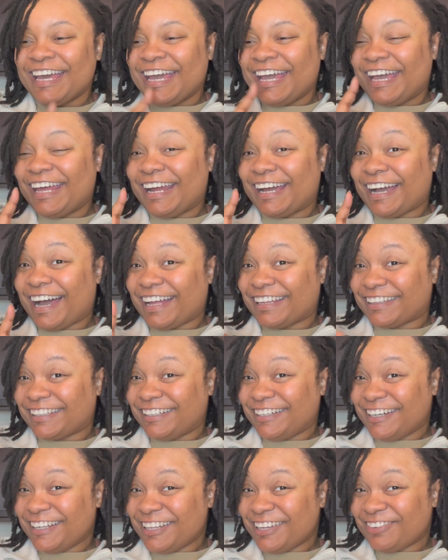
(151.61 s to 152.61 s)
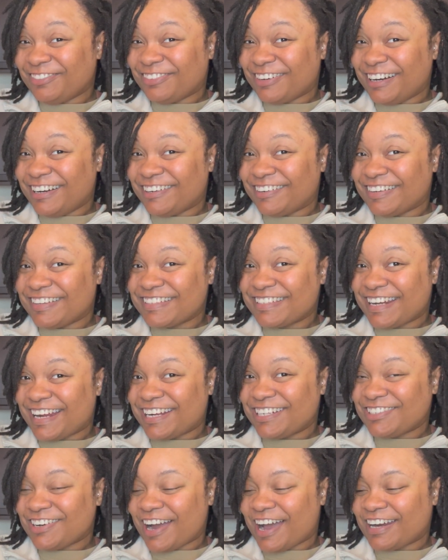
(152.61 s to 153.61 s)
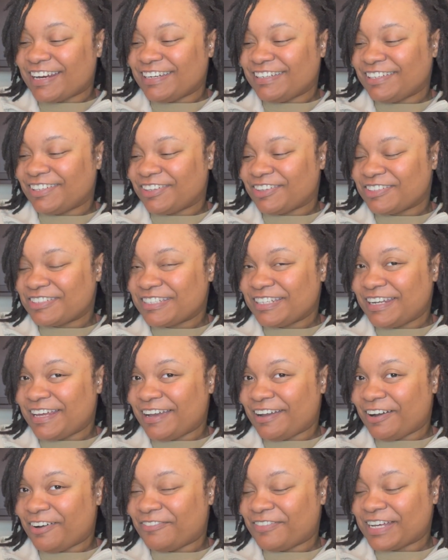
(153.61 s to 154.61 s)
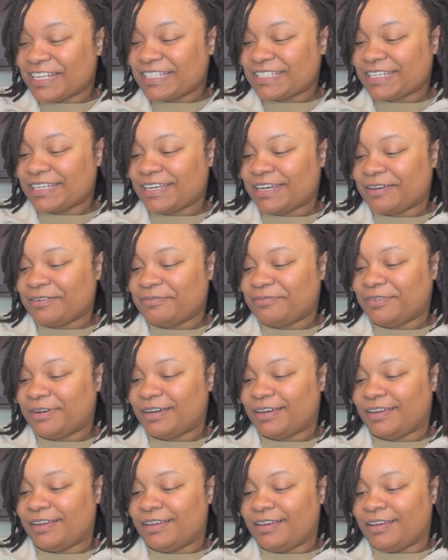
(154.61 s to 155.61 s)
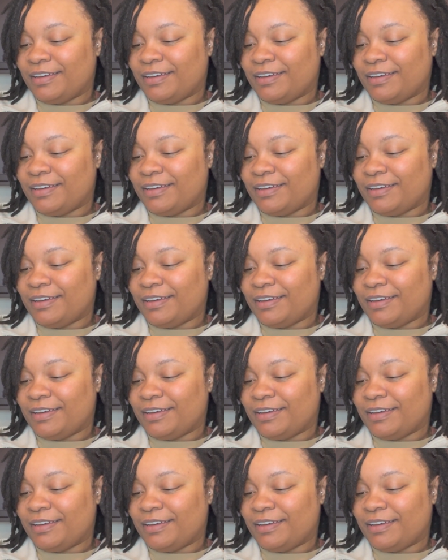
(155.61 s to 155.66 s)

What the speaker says: and I got the other fragrance that I tried in Dillard's today on my skin, but